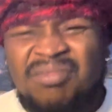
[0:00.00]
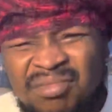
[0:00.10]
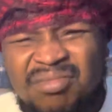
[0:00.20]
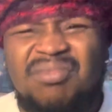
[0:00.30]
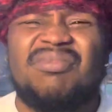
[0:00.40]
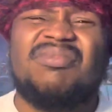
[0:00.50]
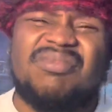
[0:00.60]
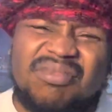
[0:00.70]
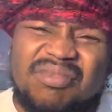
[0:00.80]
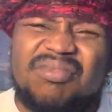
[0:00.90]

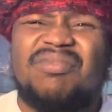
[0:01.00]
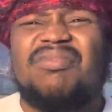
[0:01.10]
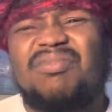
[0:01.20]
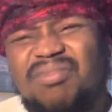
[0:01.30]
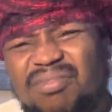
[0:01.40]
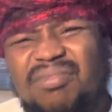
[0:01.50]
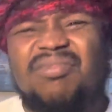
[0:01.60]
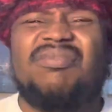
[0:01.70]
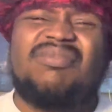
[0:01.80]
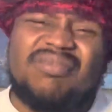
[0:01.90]
Nasty like Nasir,
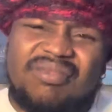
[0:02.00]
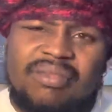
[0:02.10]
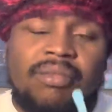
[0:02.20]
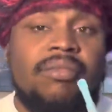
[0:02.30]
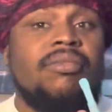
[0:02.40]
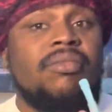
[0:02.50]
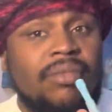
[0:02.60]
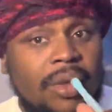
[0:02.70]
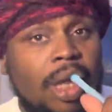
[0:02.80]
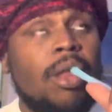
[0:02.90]
nigga.
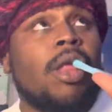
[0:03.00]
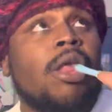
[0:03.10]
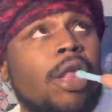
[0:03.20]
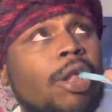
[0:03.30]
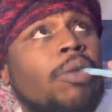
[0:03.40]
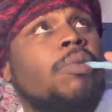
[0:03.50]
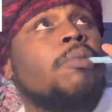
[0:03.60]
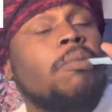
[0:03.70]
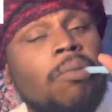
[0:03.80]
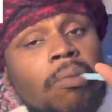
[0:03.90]
I read the
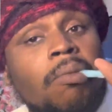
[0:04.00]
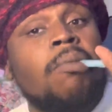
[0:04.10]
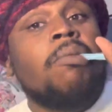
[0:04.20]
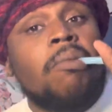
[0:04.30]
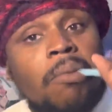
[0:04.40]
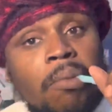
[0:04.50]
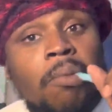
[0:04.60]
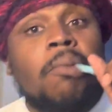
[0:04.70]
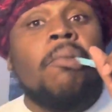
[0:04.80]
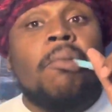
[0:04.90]
blood like a Grammy
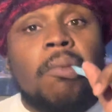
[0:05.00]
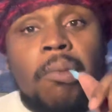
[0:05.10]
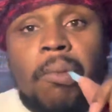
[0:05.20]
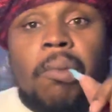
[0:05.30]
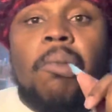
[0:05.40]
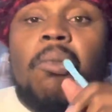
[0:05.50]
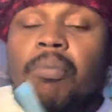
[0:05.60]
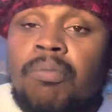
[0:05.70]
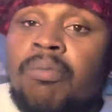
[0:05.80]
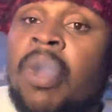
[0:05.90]
trophy,
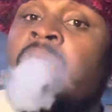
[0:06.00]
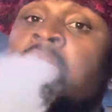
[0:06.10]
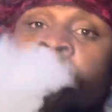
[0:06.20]
nigga. Shit check